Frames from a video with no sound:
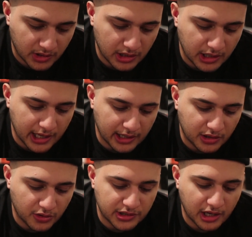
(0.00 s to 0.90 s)
Yeah, it
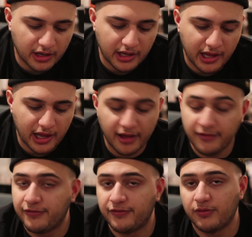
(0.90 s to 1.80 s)
goes down to
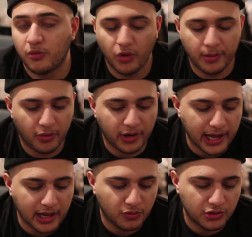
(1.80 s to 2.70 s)

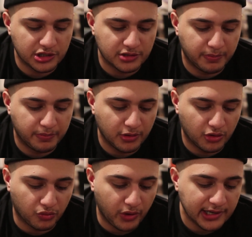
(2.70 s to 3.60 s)
1.8, which is
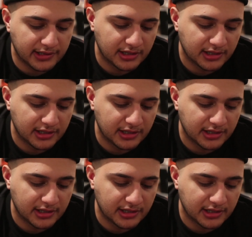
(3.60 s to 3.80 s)
great.